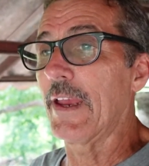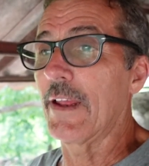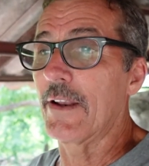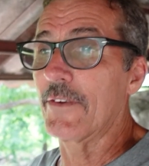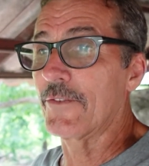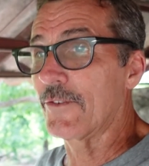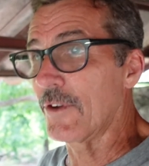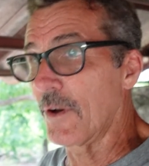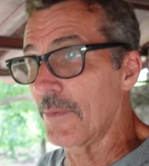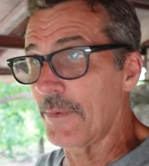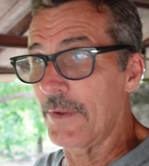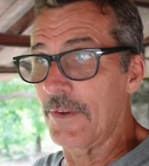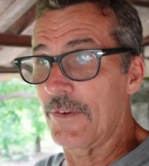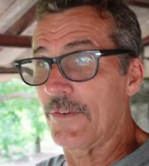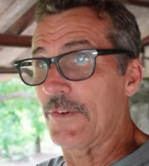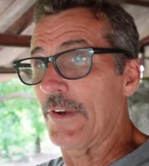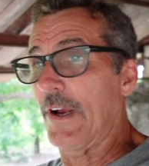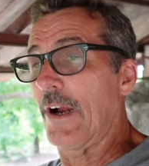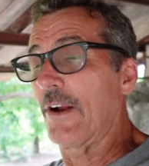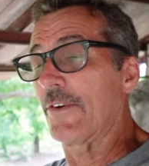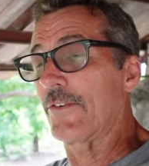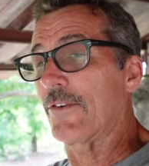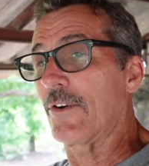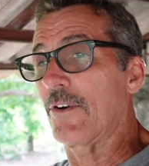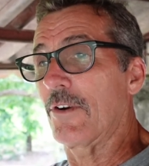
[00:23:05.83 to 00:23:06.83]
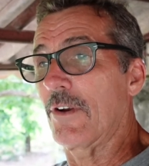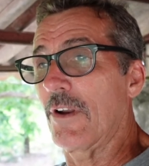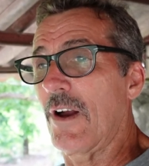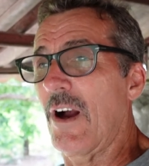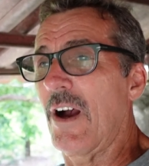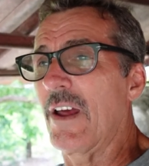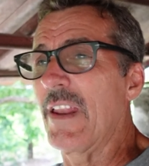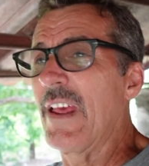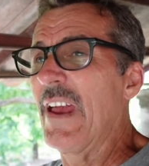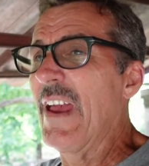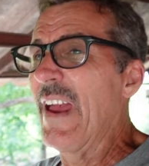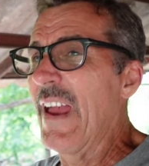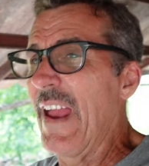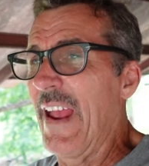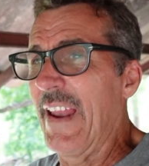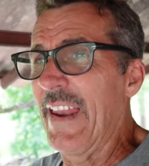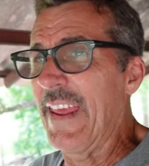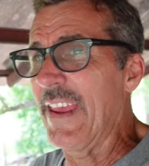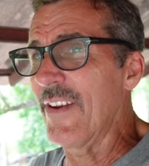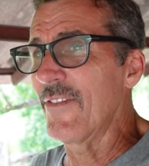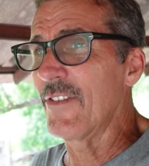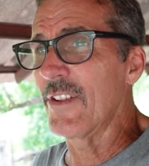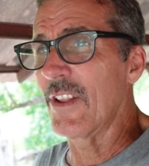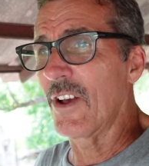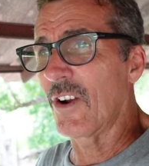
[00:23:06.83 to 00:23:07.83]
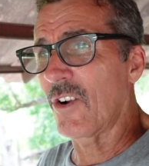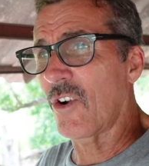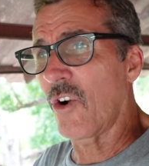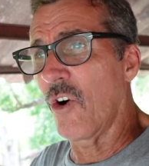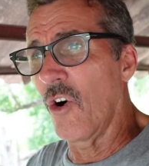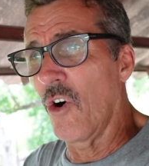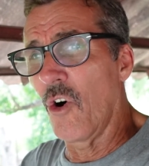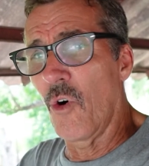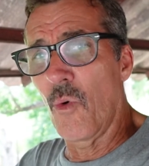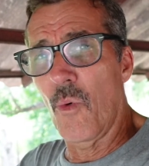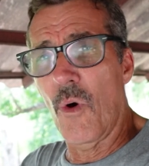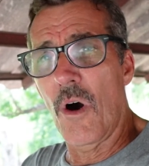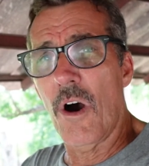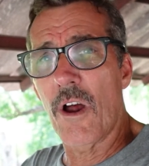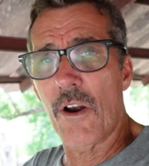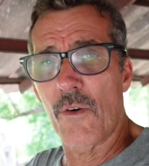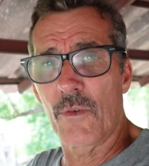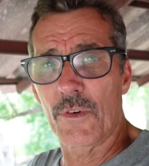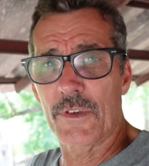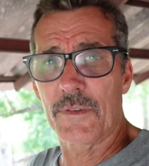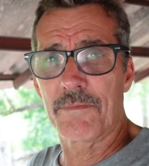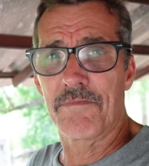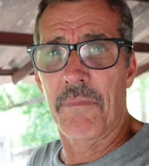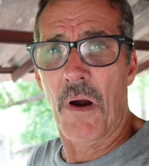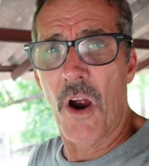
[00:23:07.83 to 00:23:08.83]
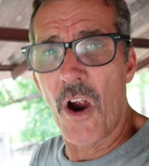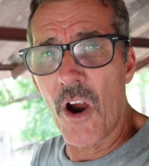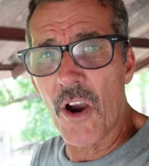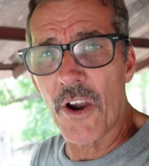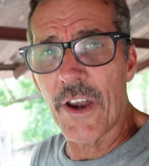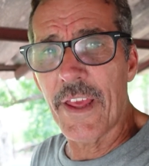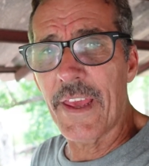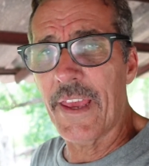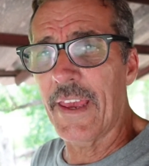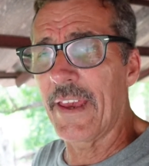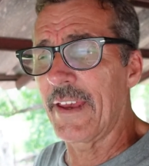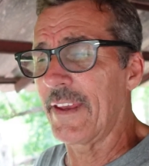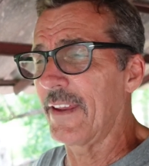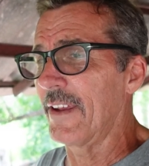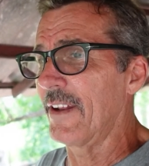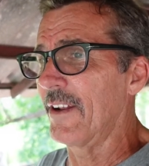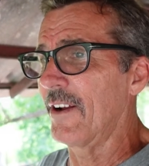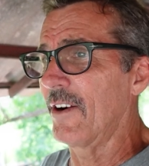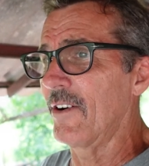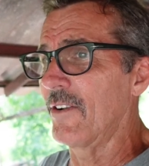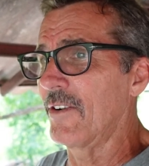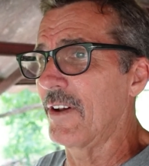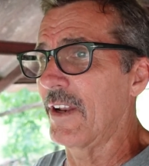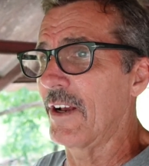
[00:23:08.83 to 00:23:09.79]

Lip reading: And I jumped in the shower, turned it on, and even the cold water was burning it, you know.